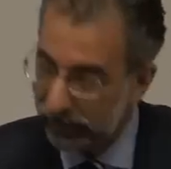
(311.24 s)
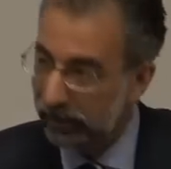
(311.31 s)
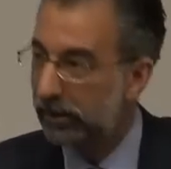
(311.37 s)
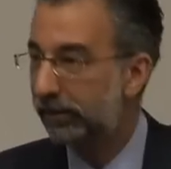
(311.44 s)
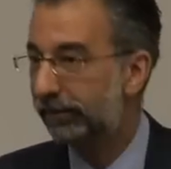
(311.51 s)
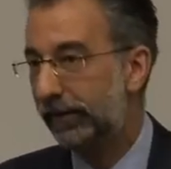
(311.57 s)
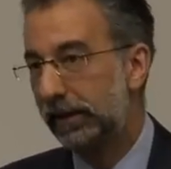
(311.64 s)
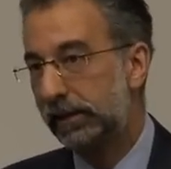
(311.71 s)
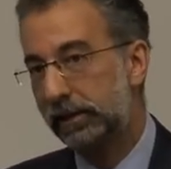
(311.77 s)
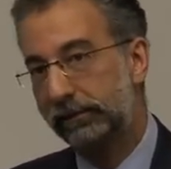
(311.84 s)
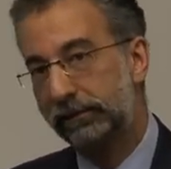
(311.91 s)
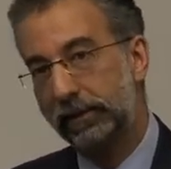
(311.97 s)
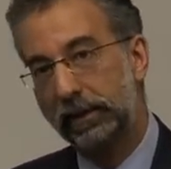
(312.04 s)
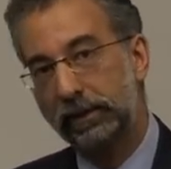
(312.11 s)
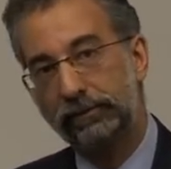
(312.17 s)
it's only
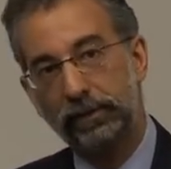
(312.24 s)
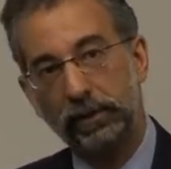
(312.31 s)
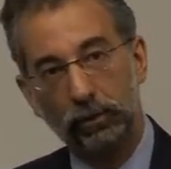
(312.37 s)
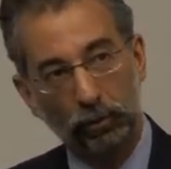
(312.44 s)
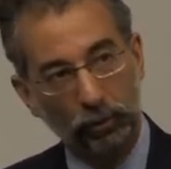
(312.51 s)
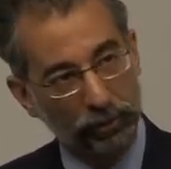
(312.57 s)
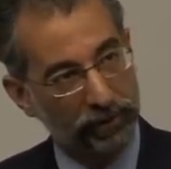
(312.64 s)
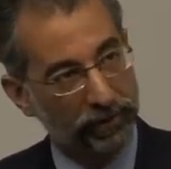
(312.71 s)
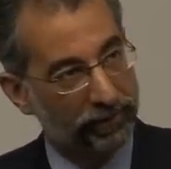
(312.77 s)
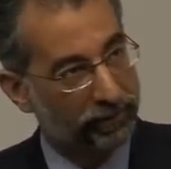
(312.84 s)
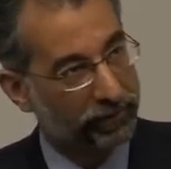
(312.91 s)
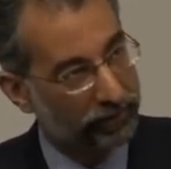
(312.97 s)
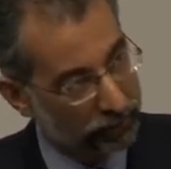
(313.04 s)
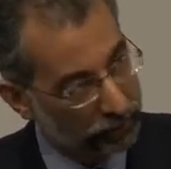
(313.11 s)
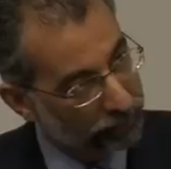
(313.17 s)
effective if the
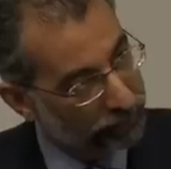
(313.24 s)
audience, that's